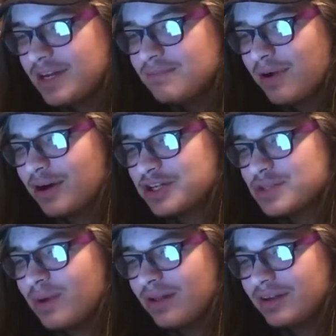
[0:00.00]
Mark
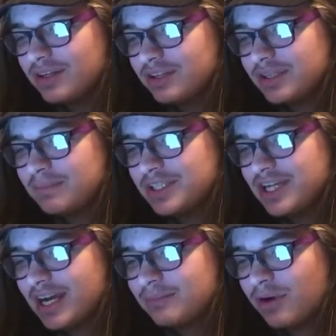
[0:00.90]
swallowed and looked up at
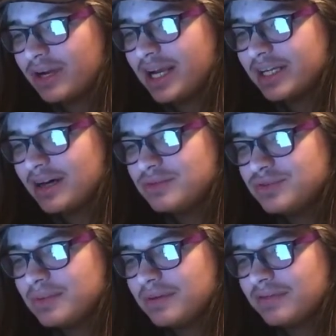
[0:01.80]
Jack. Mark had cum
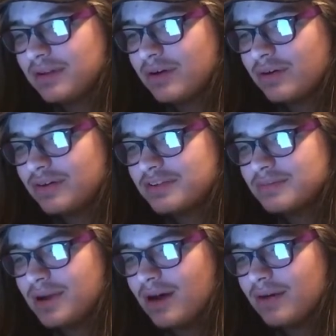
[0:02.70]
dripping from the corner of his
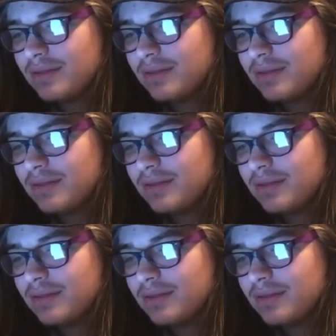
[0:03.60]
mouth.